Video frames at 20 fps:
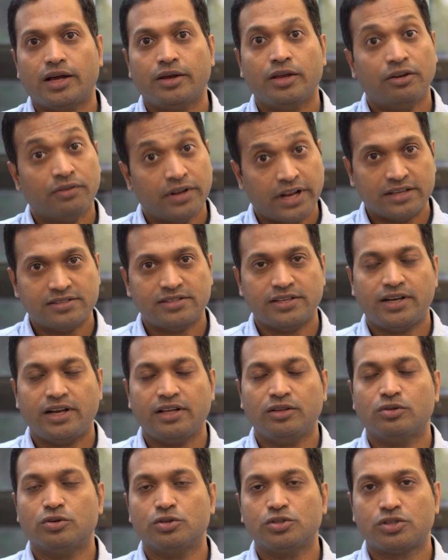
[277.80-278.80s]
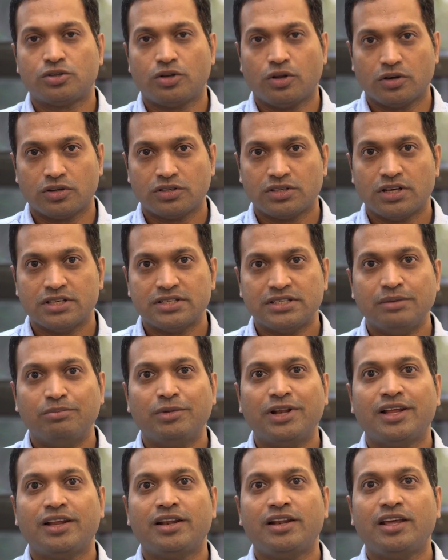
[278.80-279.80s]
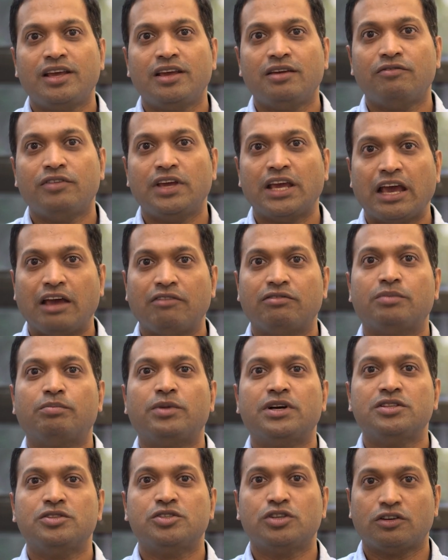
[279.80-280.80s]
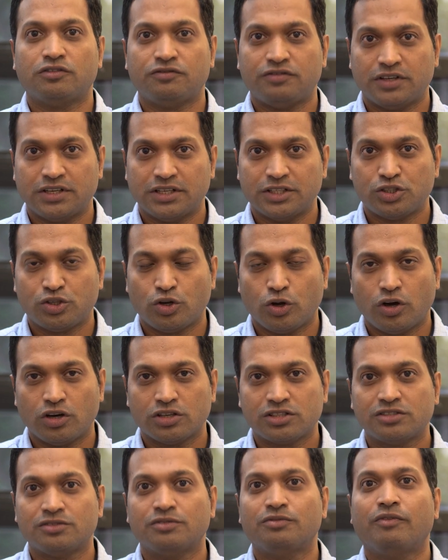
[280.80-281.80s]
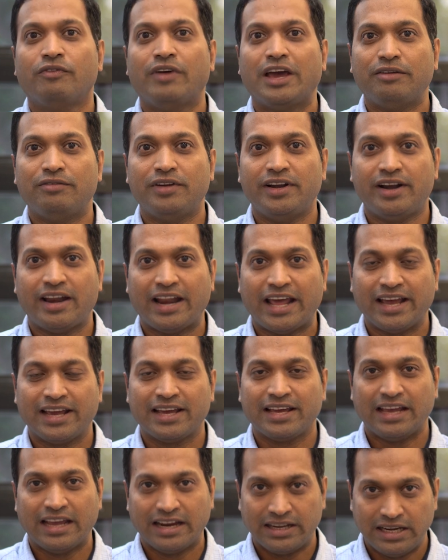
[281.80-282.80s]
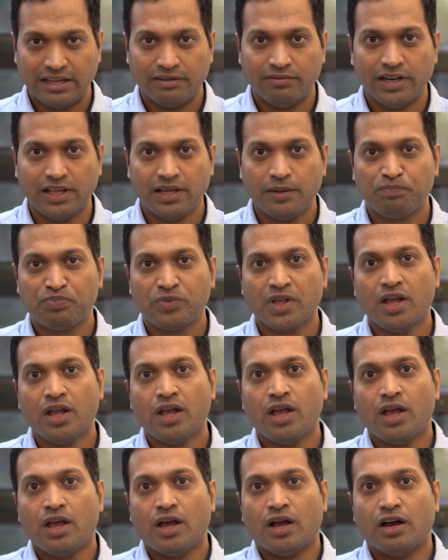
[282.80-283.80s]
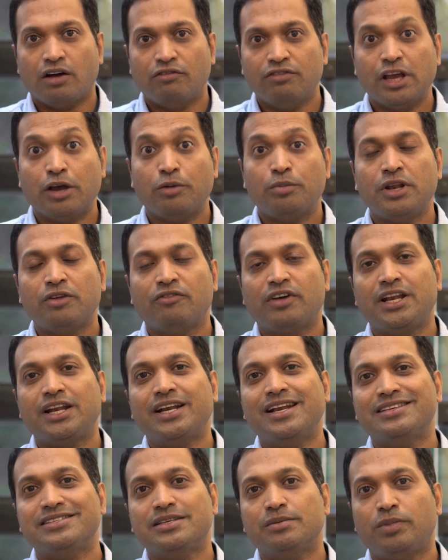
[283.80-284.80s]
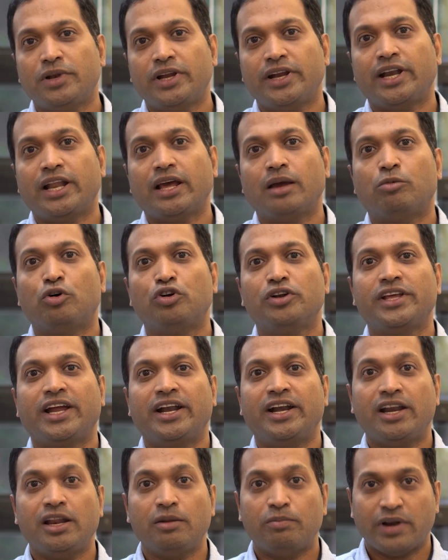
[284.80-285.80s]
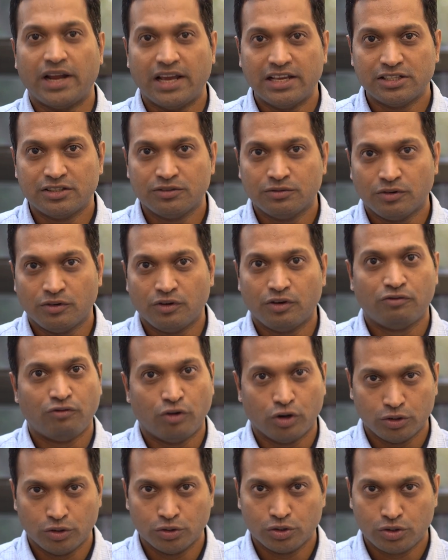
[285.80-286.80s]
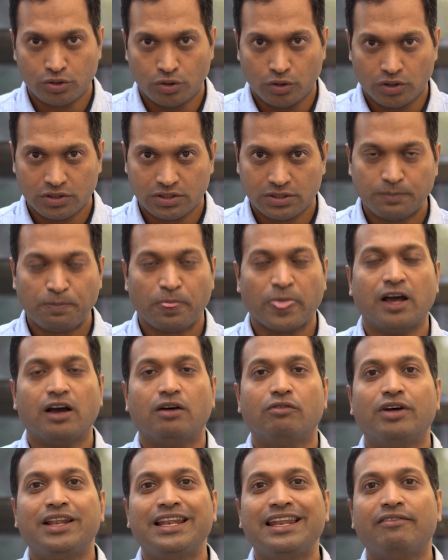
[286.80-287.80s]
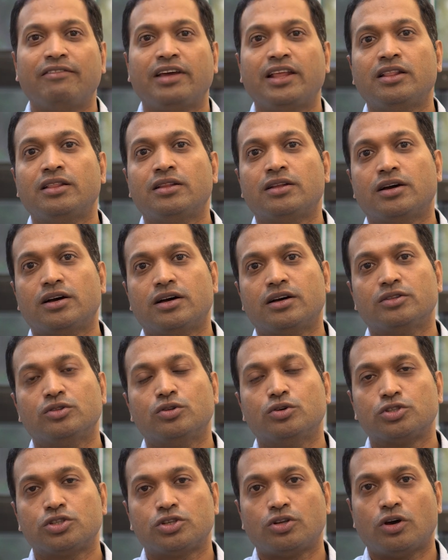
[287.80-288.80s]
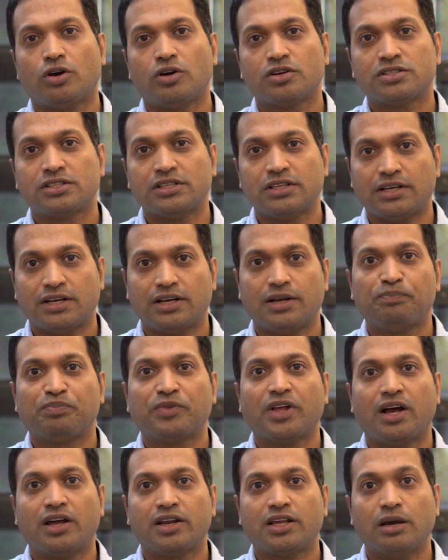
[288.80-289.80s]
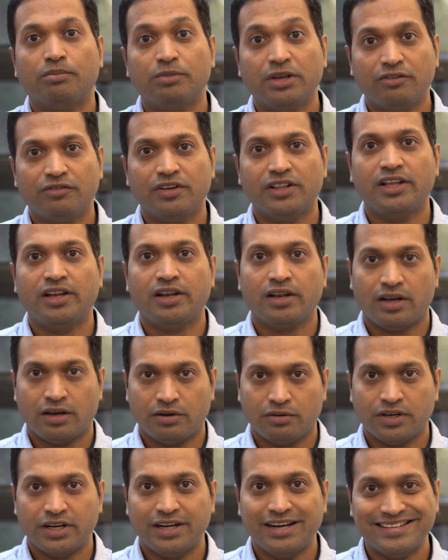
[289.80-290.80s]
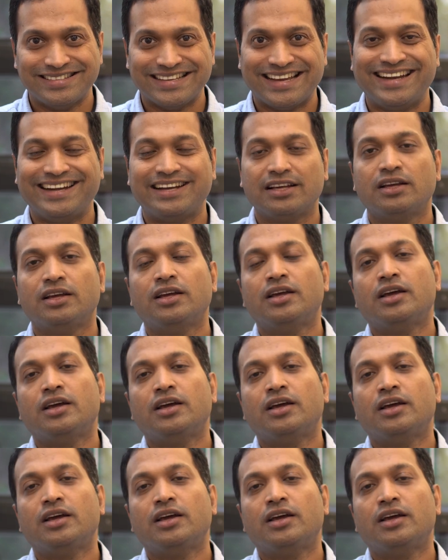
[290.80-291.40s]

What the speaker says: even exiting those stocks. Similarly, we have a bunch of stocks where we track actively. We have been very disciplined about the entry price for those stocks. Only when those stocks are coming within our desired